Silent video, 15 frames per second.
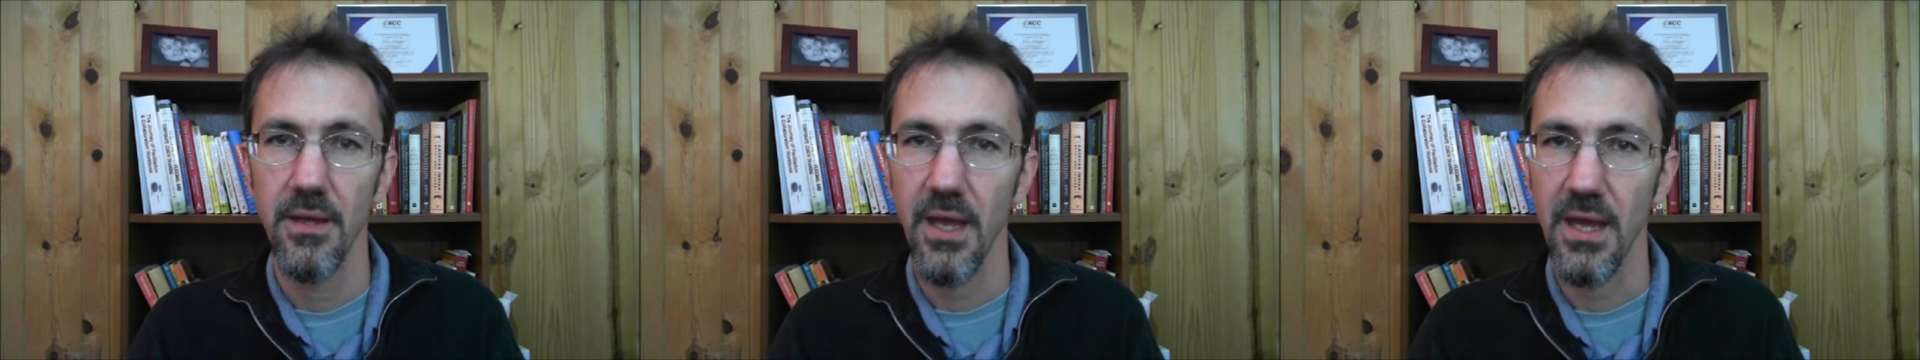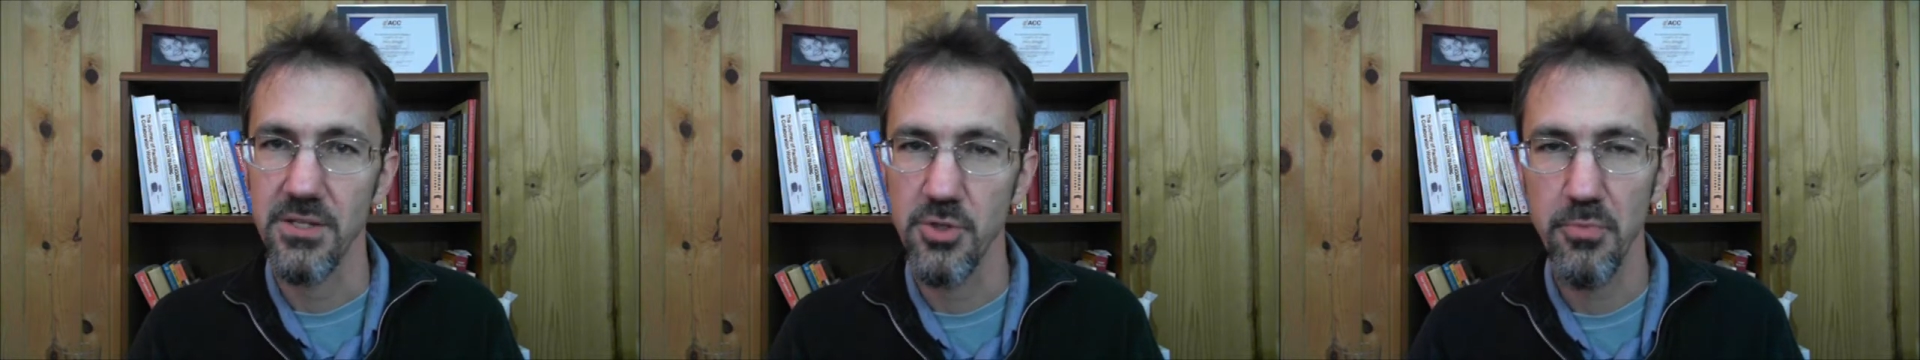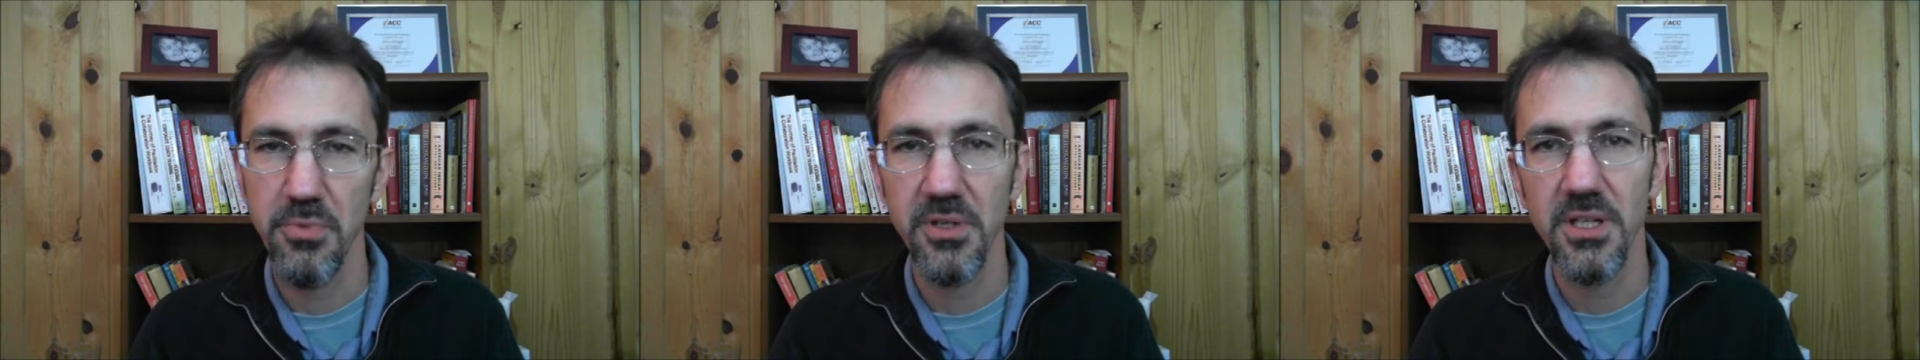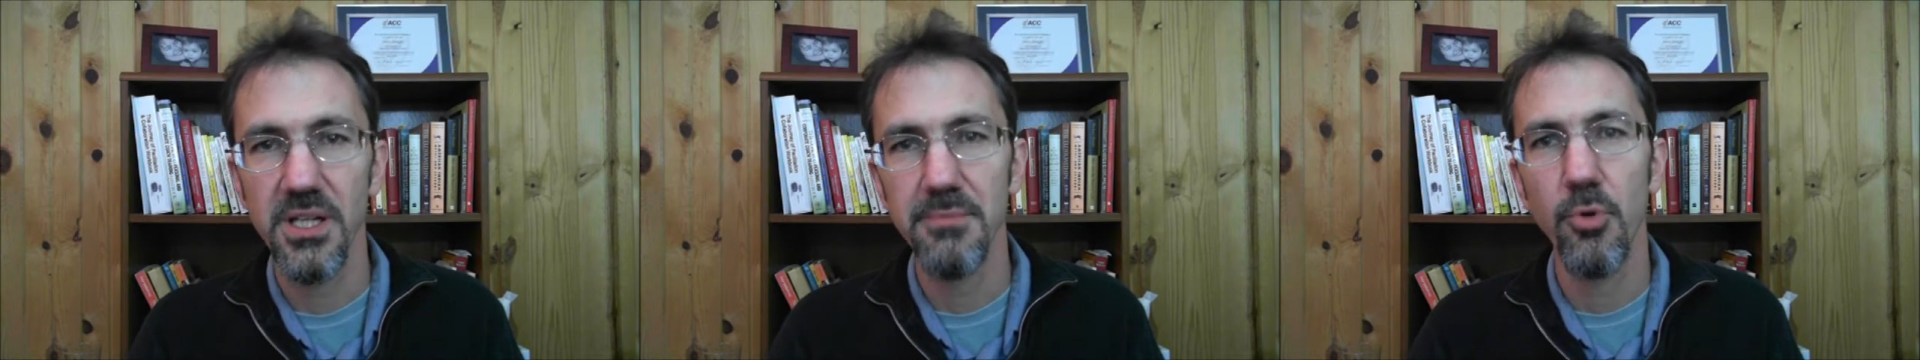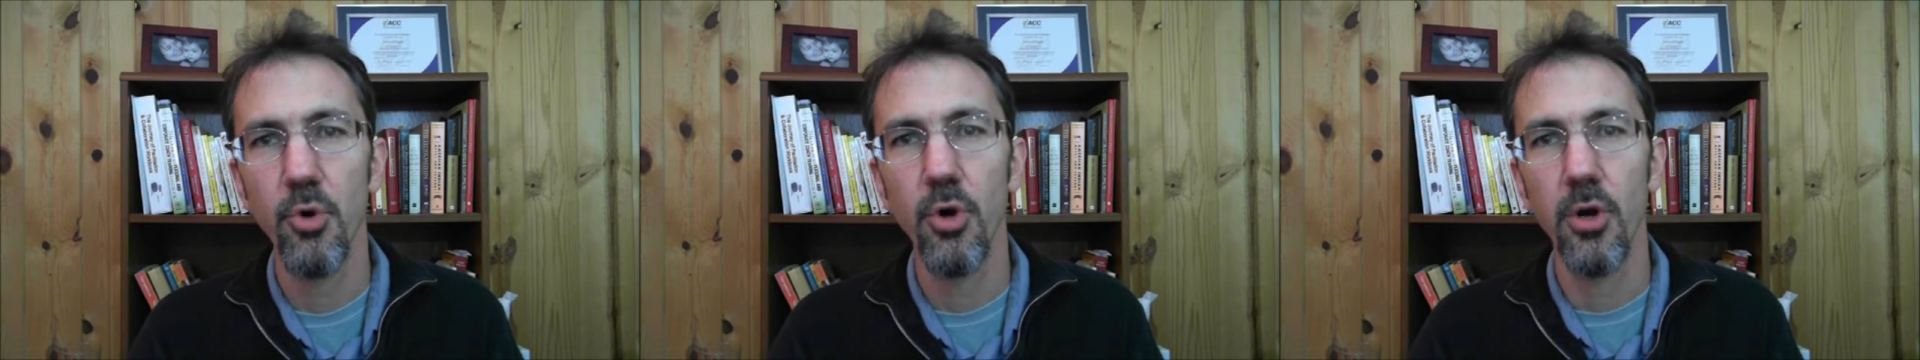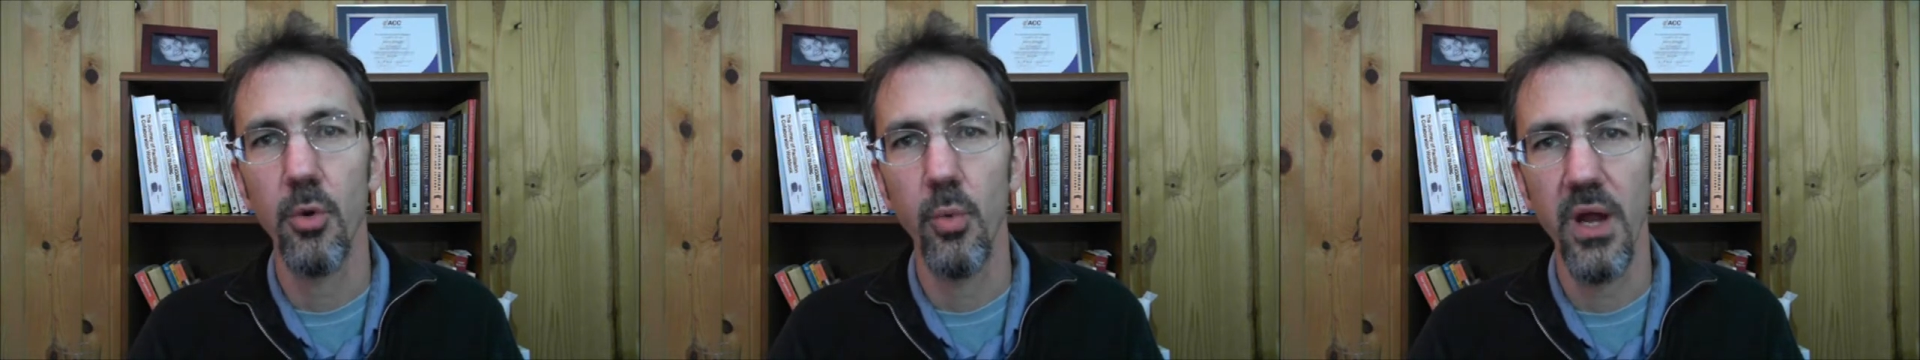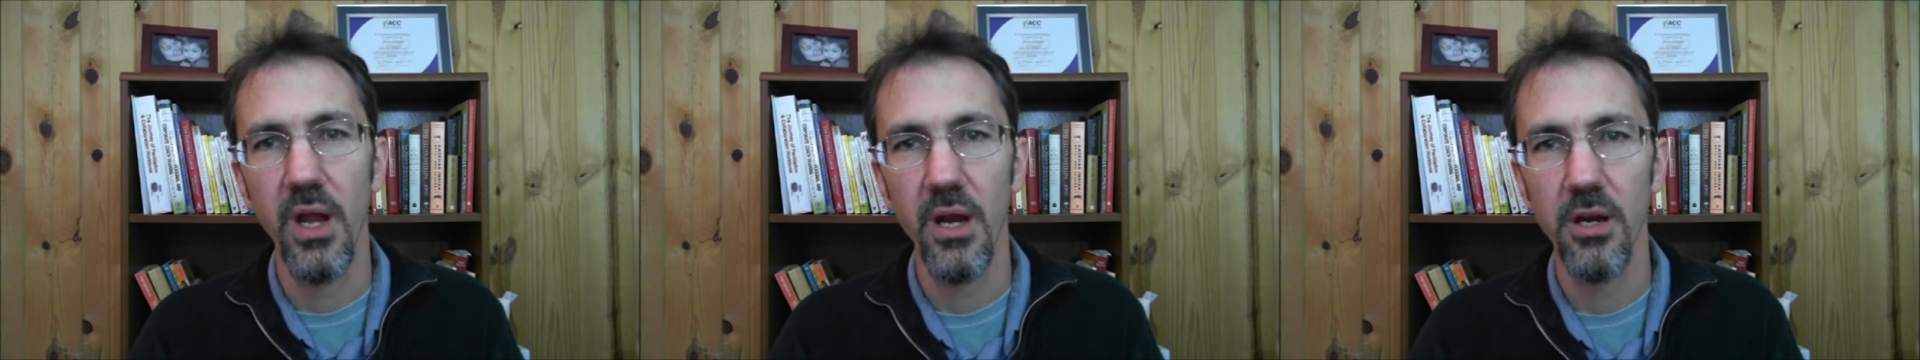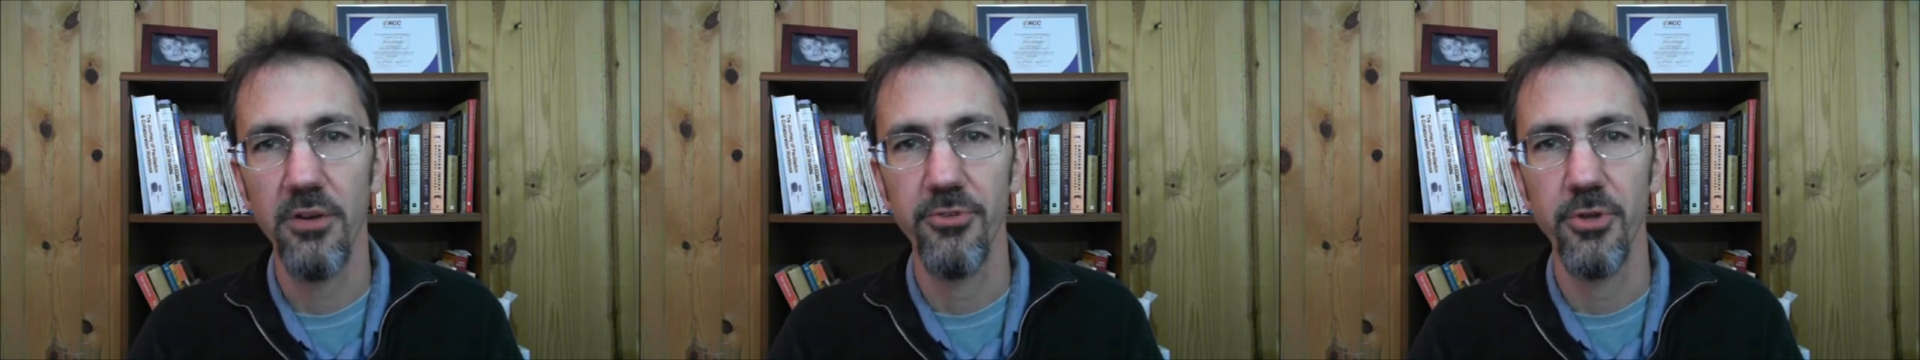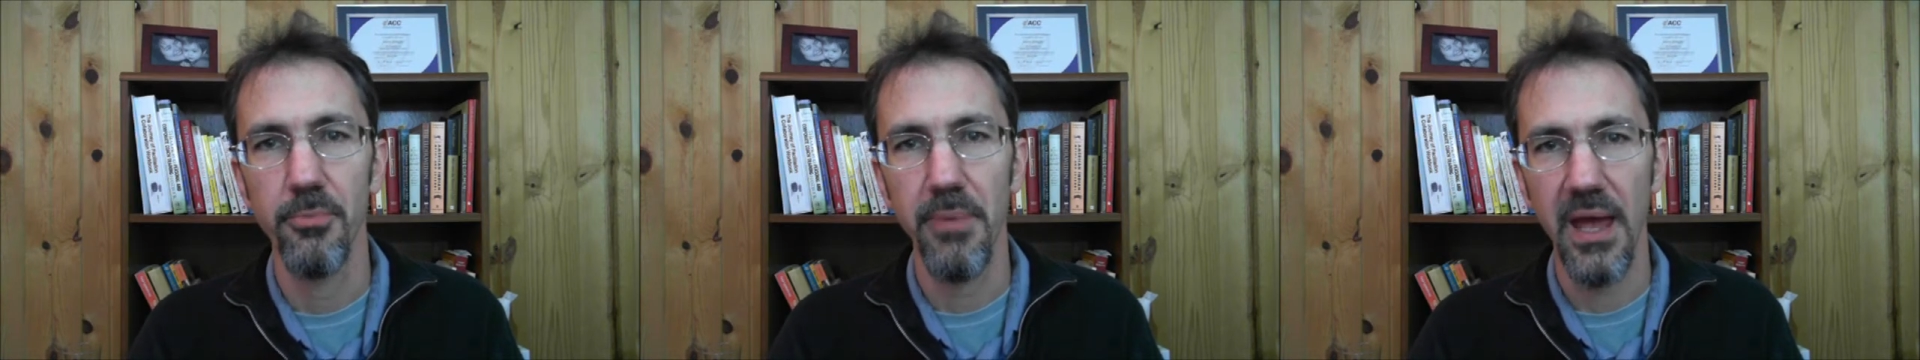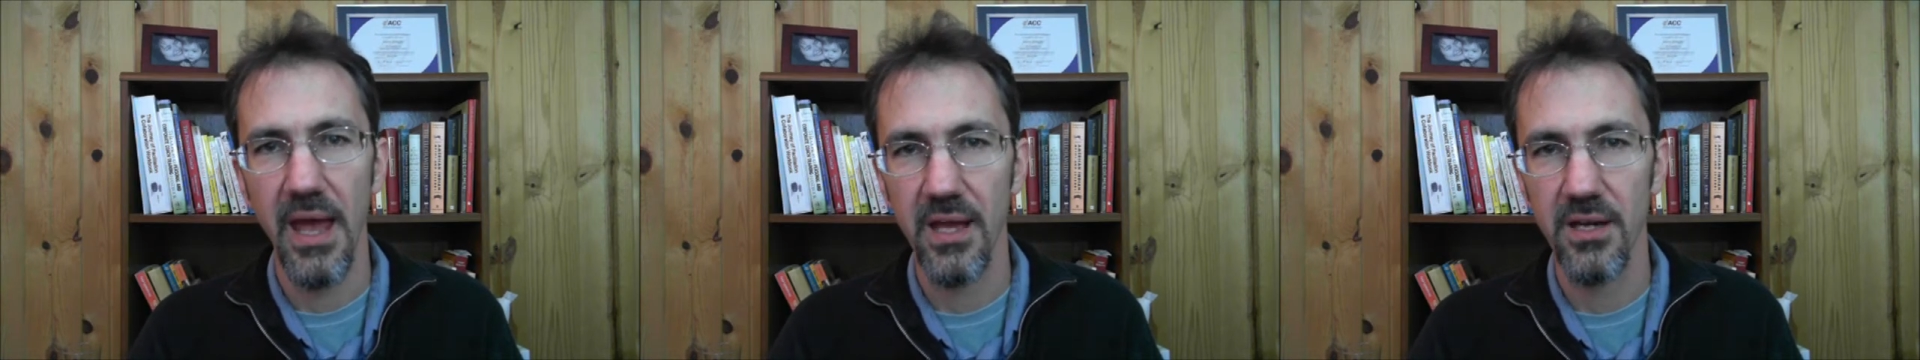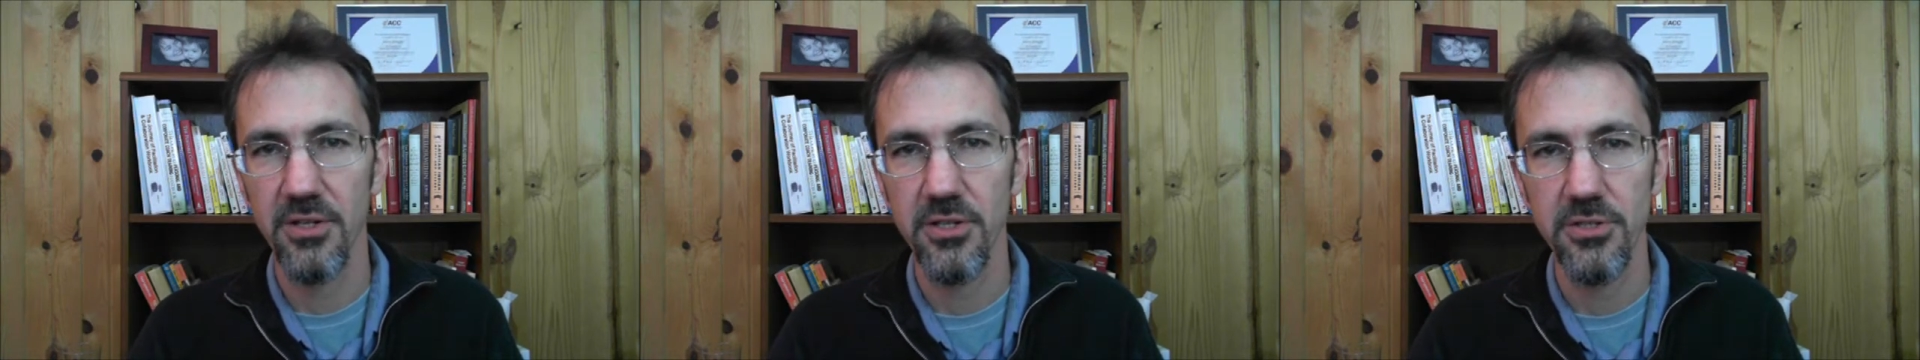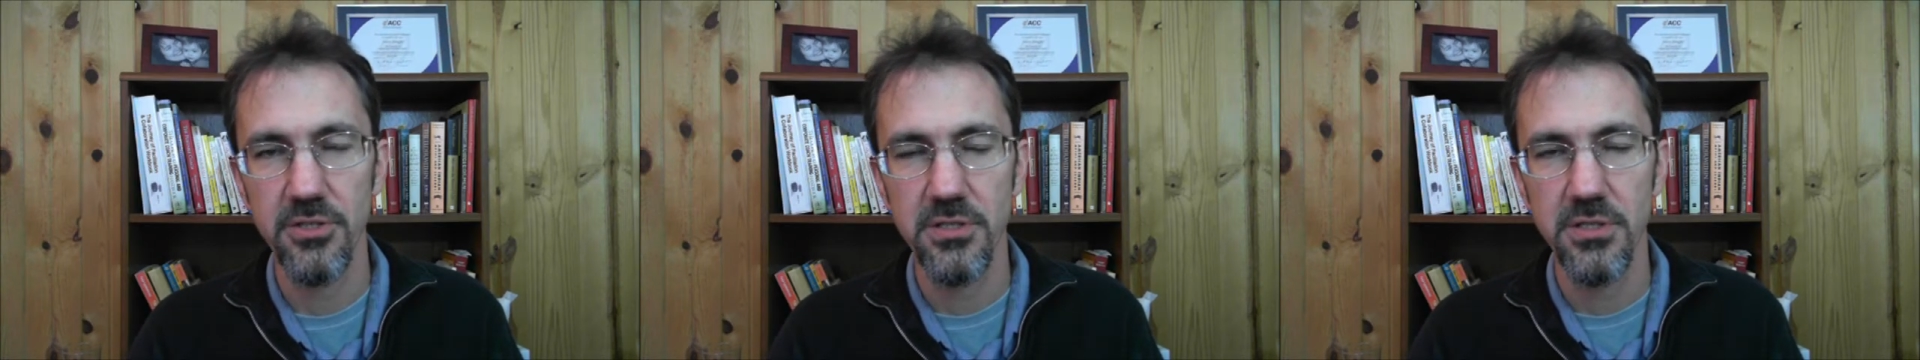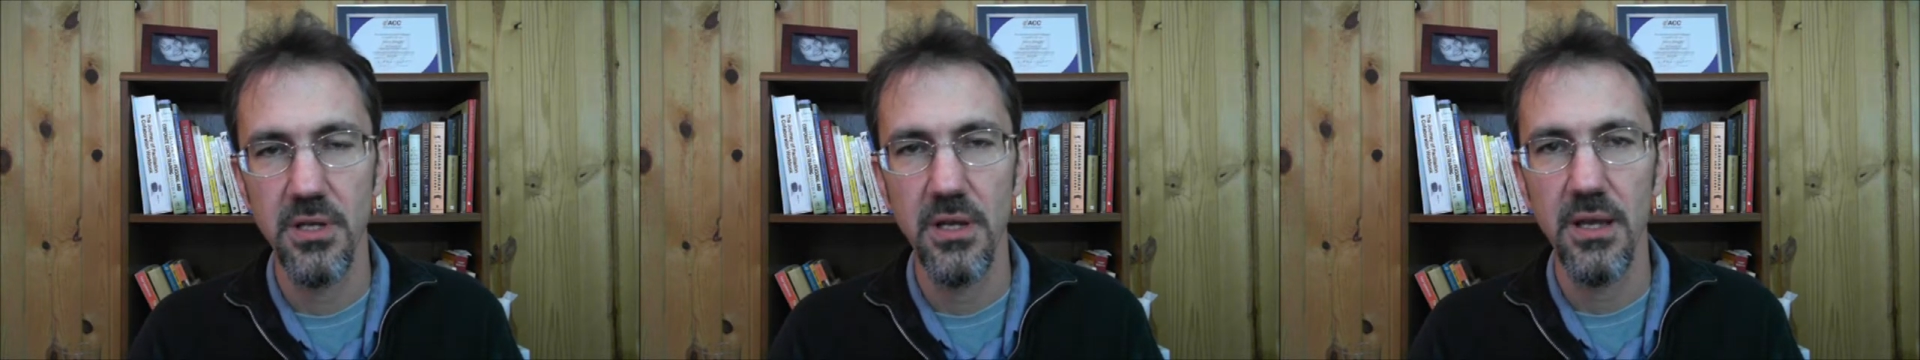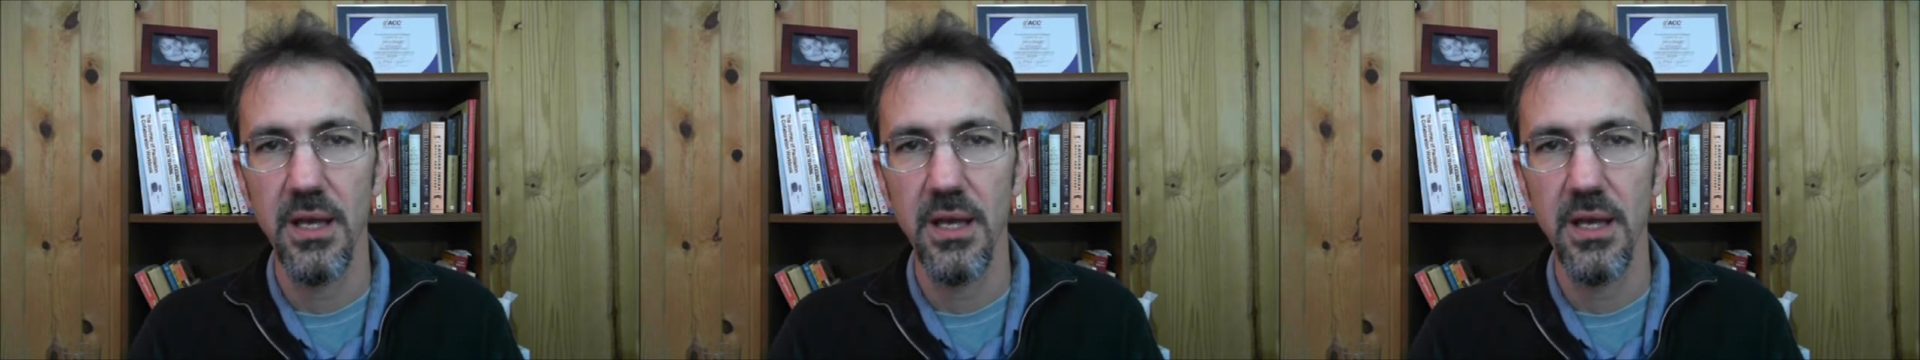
As you become more aware of your patterns